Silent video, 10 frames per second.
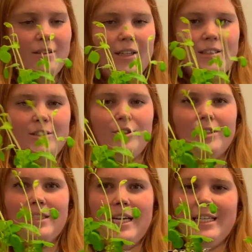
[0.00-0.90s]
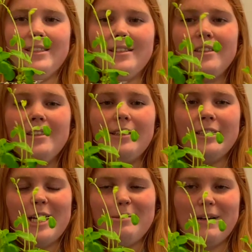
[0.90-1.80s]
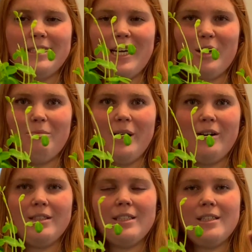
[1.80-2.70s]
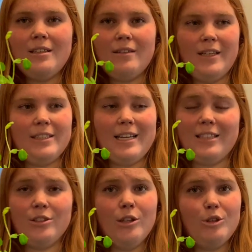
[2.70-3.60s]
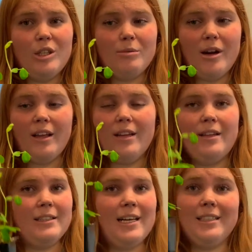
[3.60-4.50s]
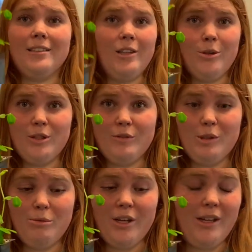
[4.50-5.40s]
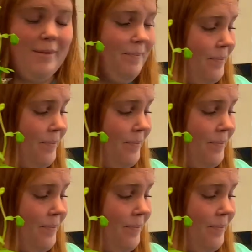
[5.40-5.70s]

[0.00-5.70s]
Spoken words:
This is just a nice side-by-side comparison. This has no gibberellin, this has loads of gibberellin.